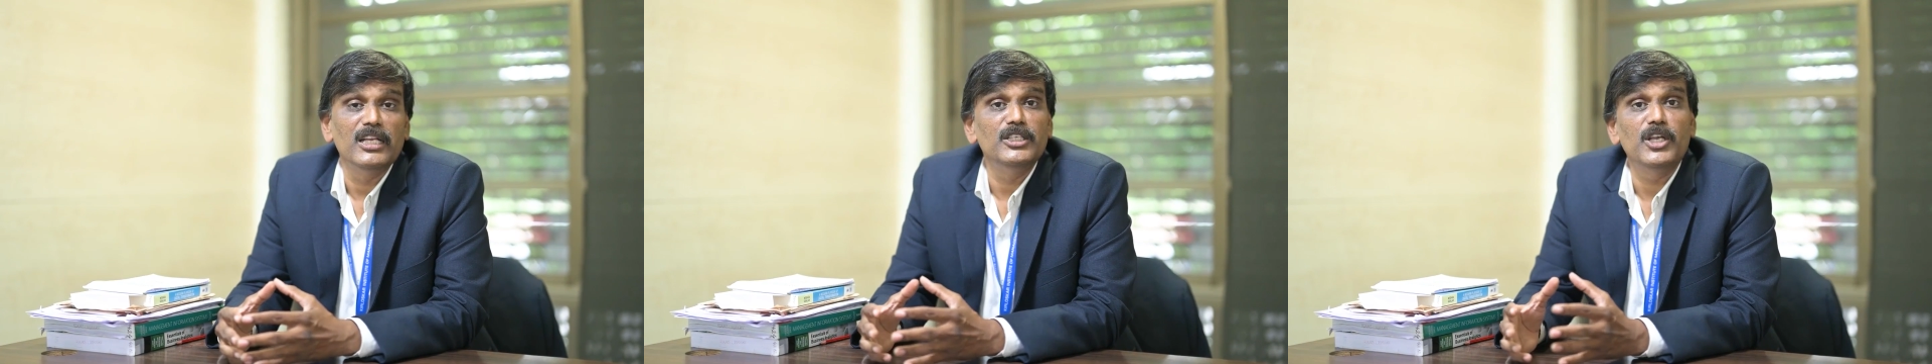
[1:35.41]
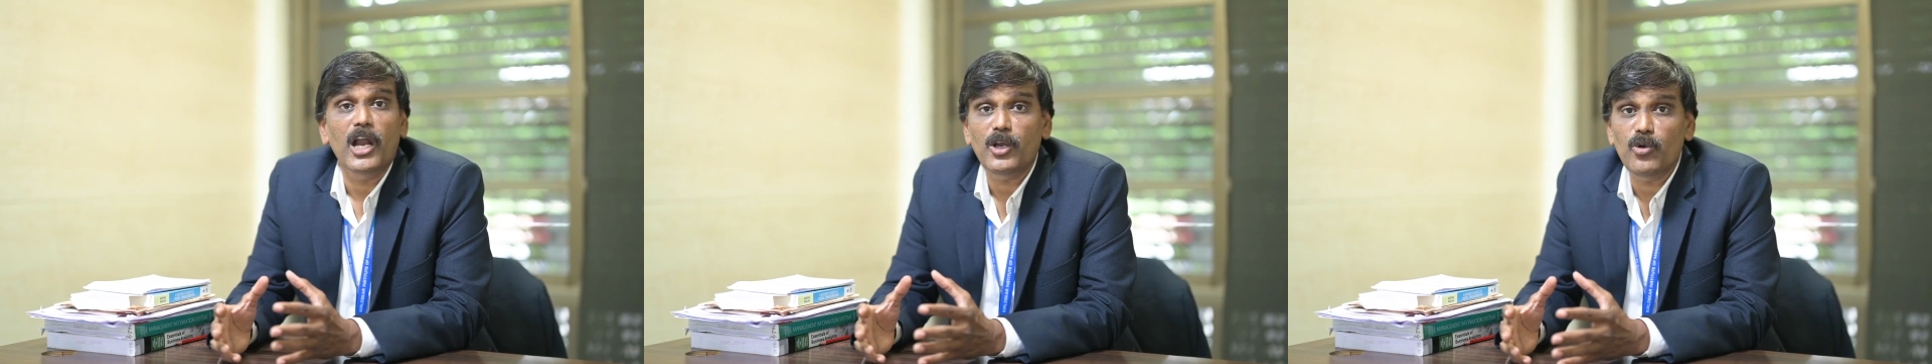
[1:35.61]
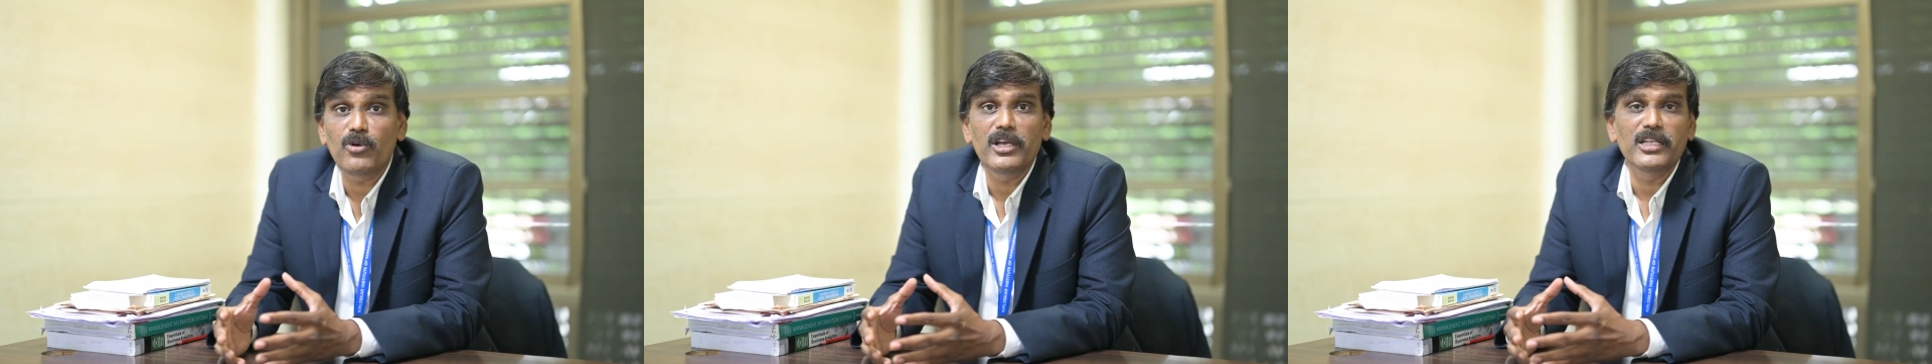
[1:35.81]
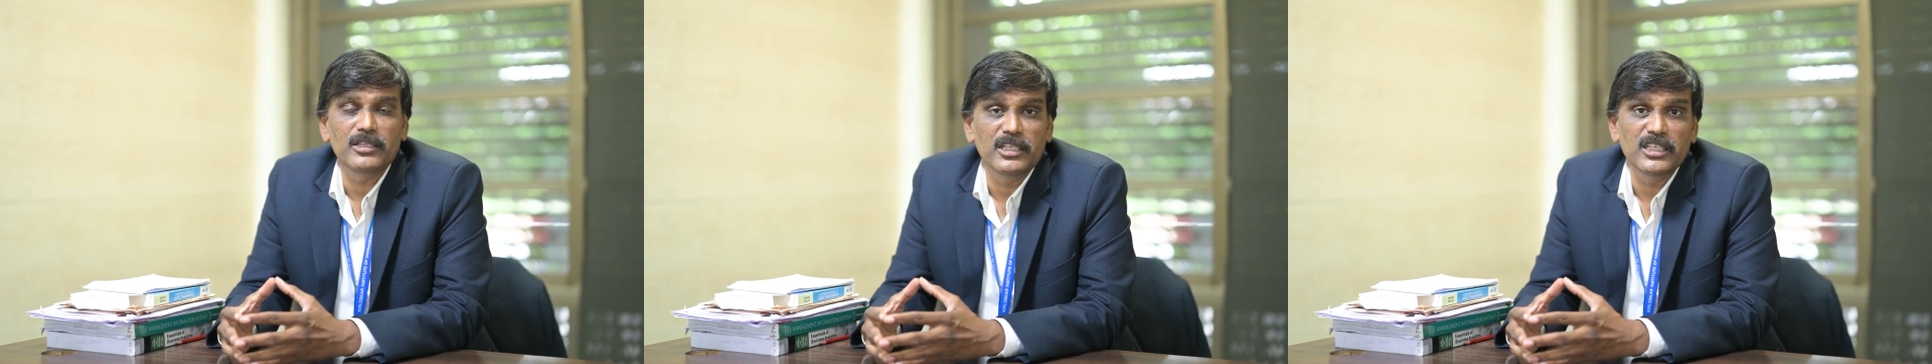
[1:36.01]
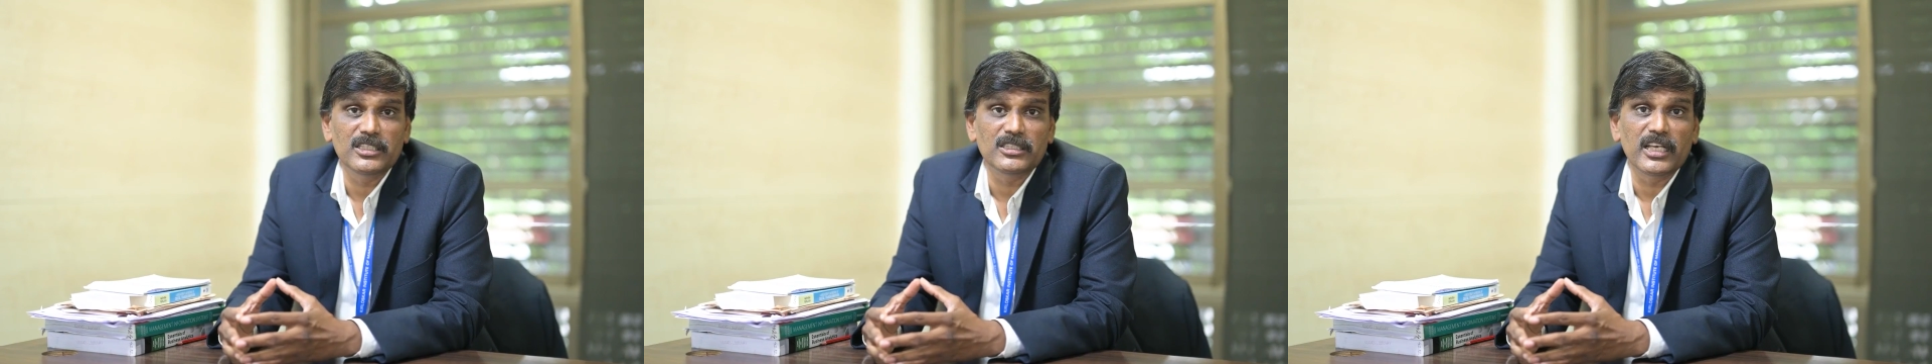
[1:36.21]
Not only
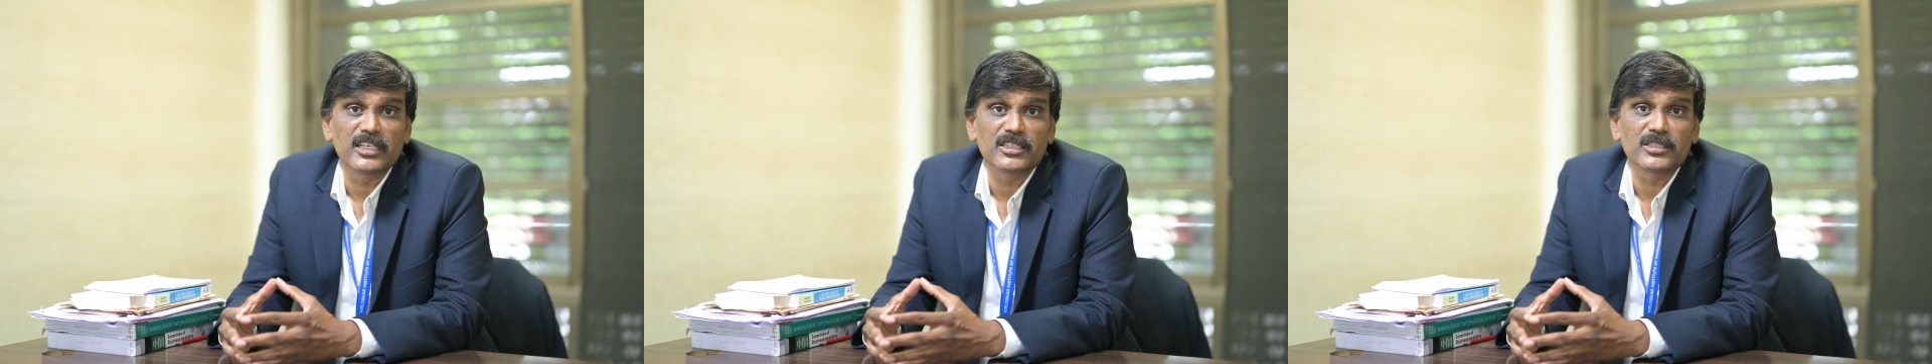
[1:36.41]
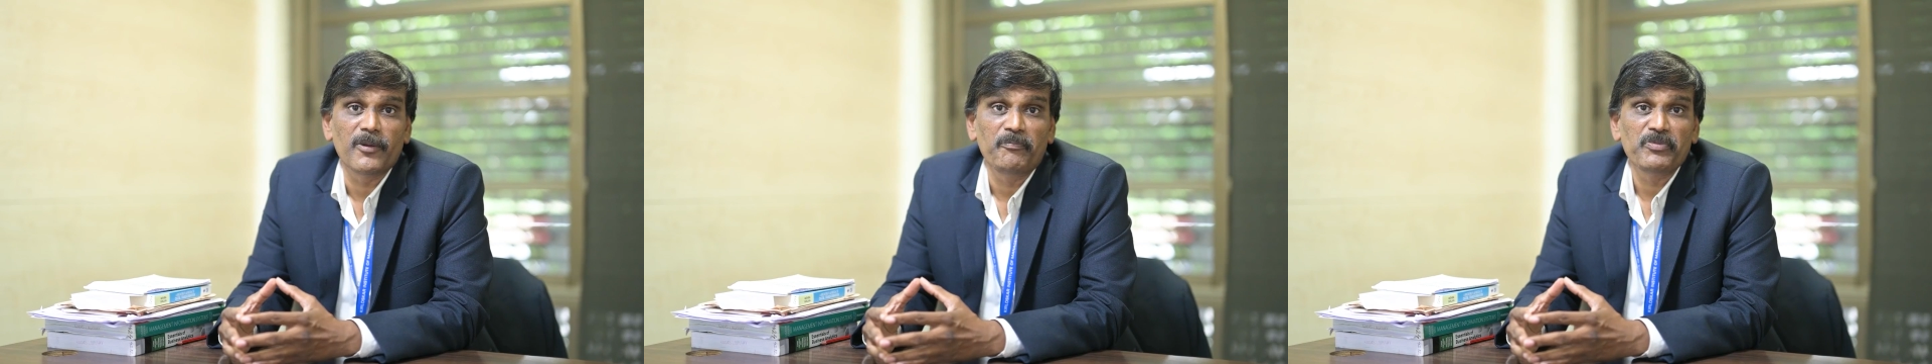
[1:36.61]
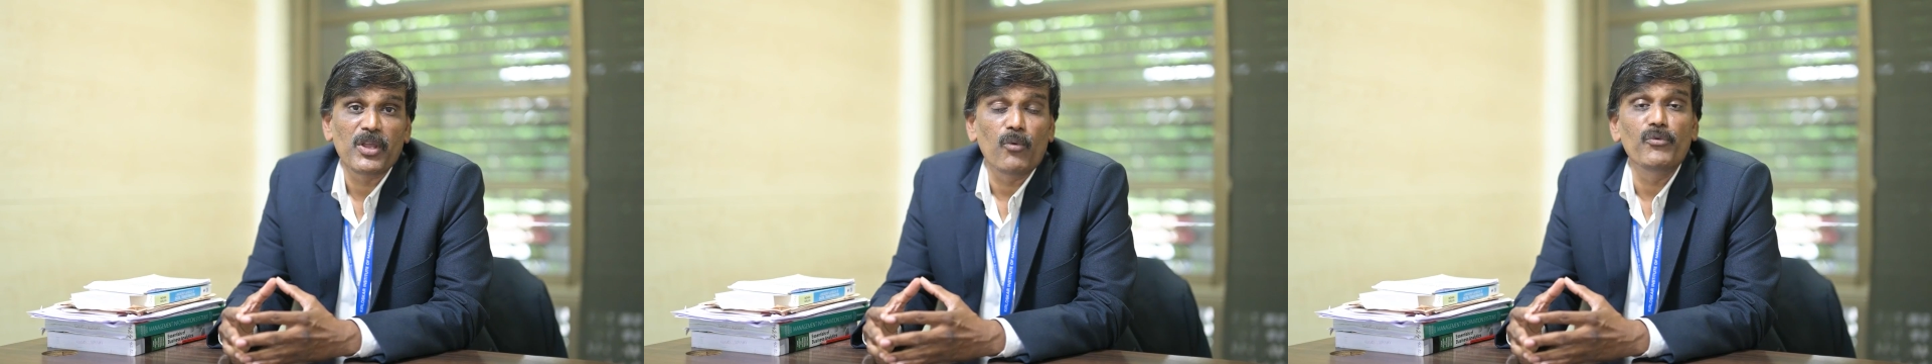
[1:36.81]
these things,